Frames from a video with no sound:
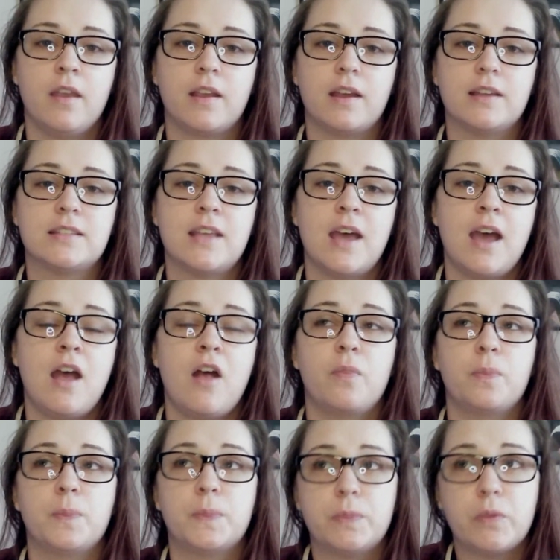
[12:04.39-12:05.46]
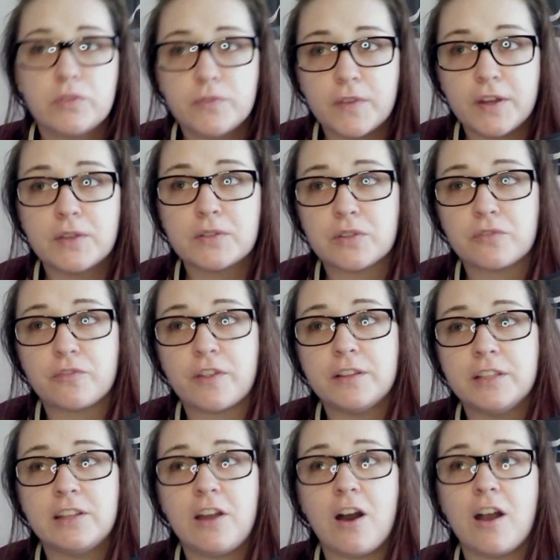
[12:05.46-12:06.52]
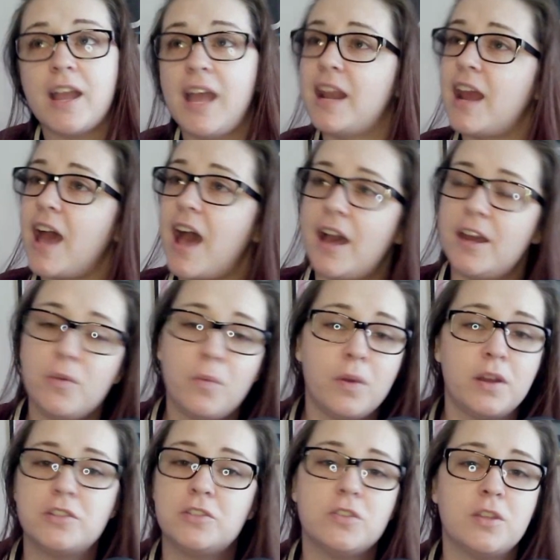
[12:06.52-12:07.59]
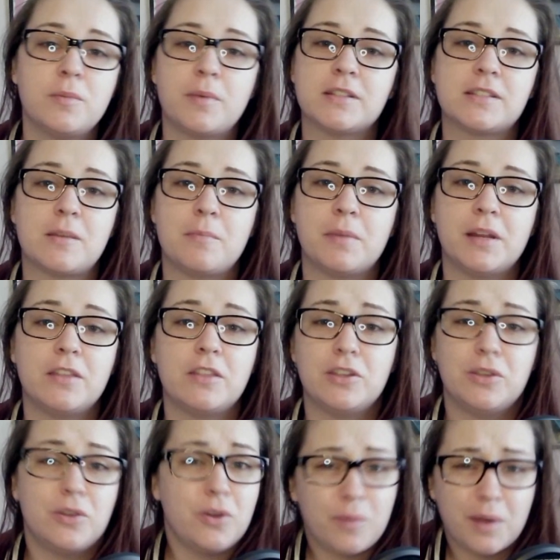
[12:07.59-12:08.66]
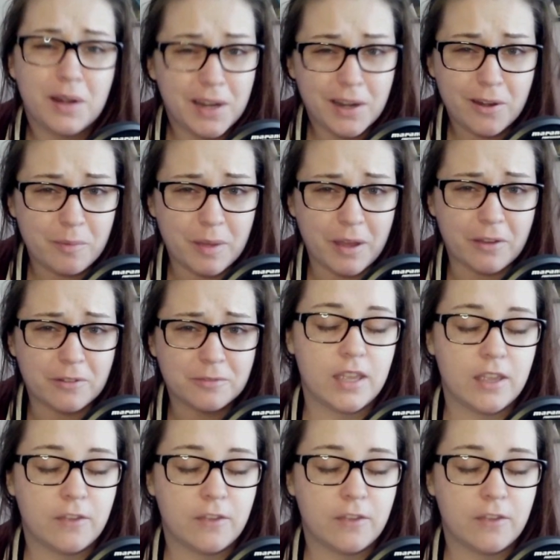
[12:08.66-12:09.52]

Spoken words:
because those videos are fairly long, and I don't want to do them on somebody that you don't want to hear about.